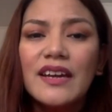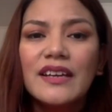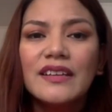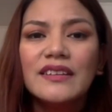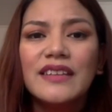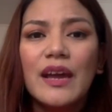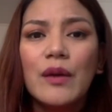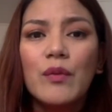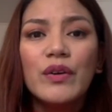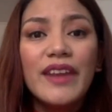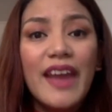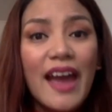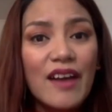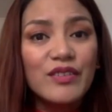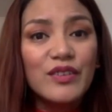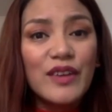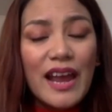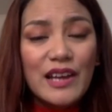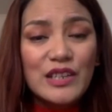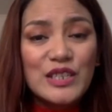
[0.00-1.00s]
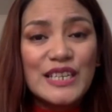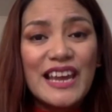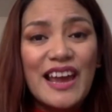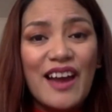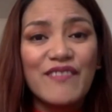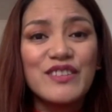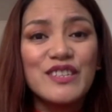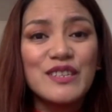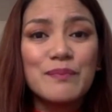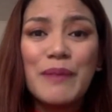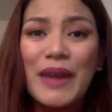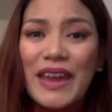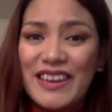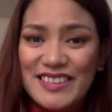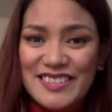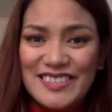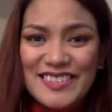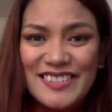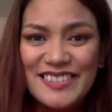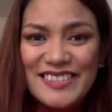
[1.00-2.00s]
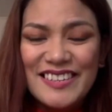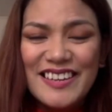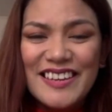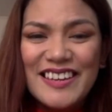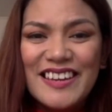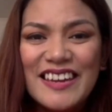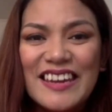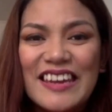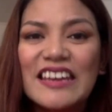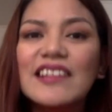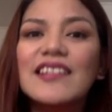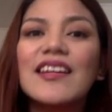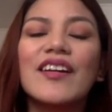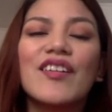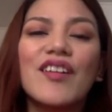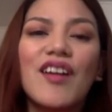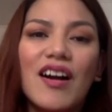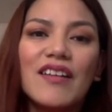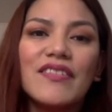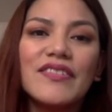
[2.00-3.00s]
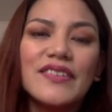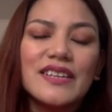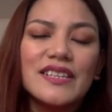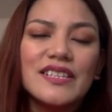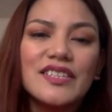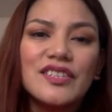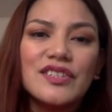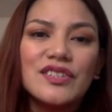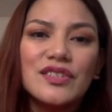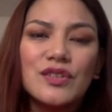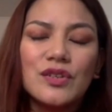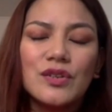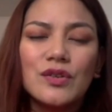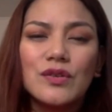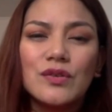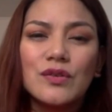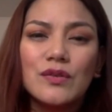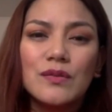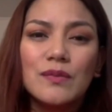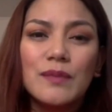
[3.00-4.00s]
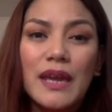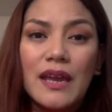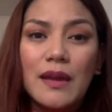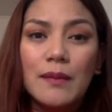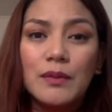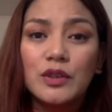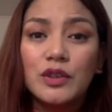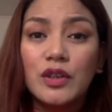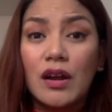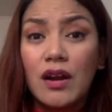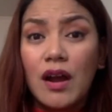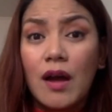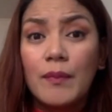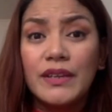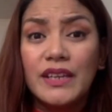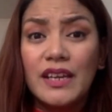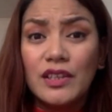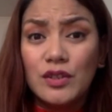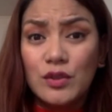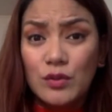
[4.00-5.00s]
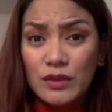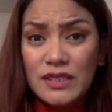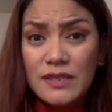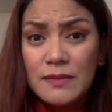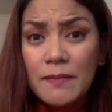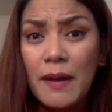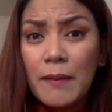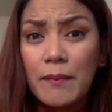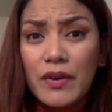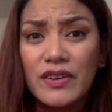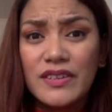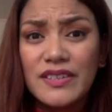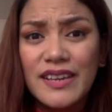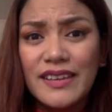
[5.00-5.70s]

they would have to actually have space in their office to be able to accommodate new team members.